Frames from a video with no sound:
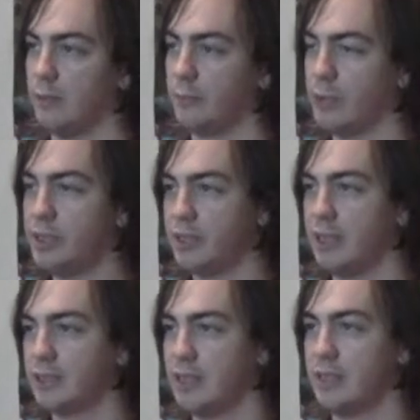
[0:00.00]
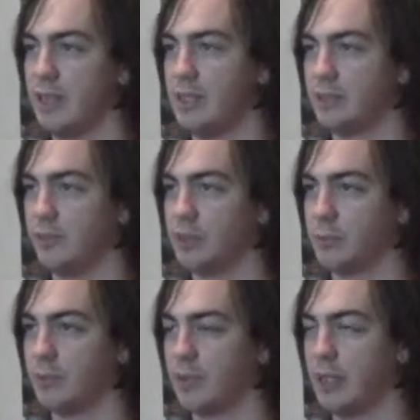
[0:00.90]
Pretty sure I said catch the first
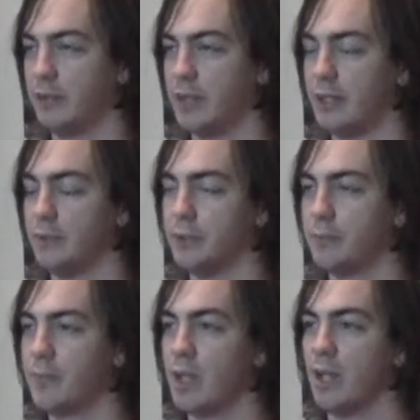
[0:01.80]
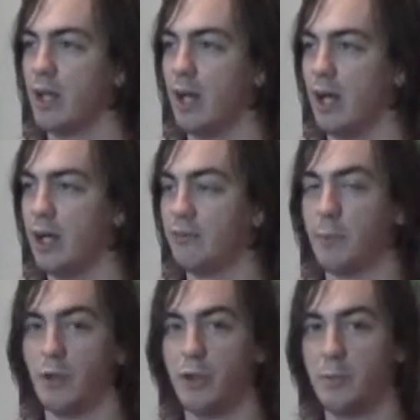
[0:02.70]
thing on any route. If a
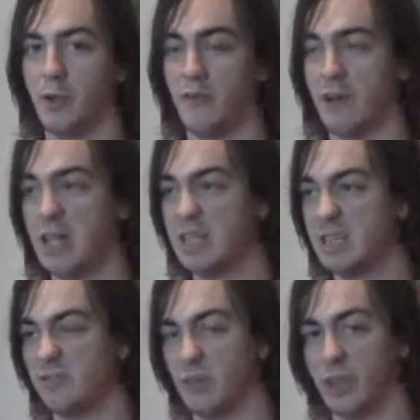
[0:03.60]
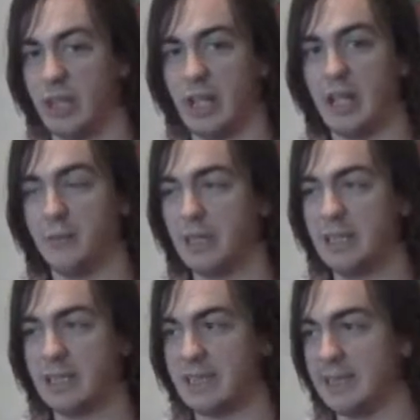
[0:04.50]
Pokemon faints for any
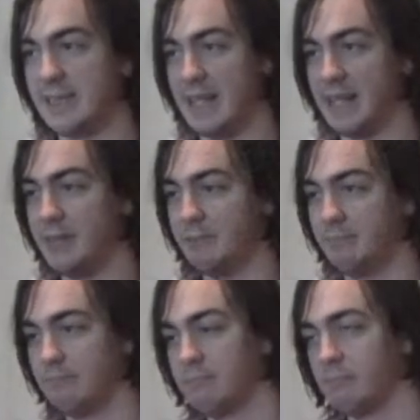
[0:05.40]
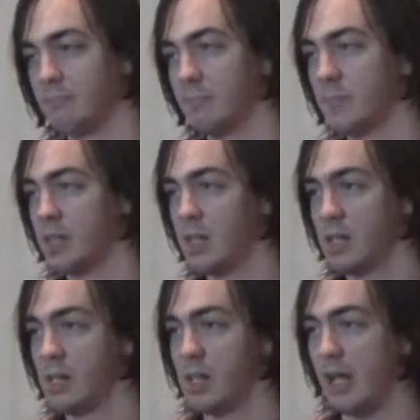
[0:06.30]
reason, it's dead.
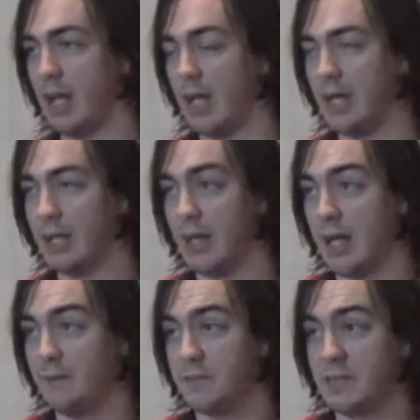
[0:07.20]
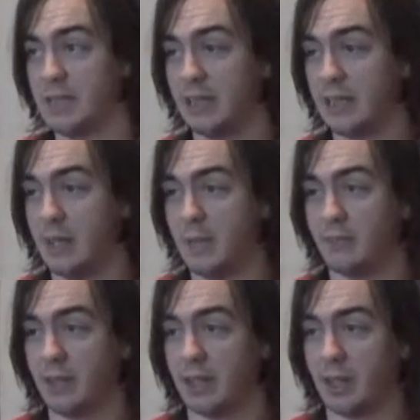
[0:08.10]
And I have to nickname
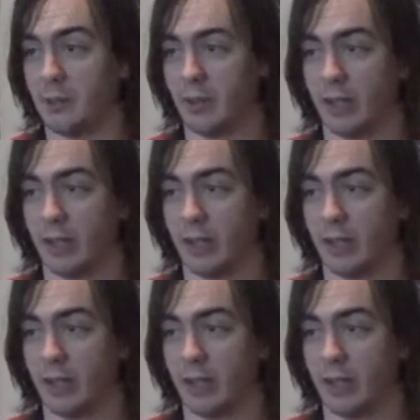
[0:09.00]
everything.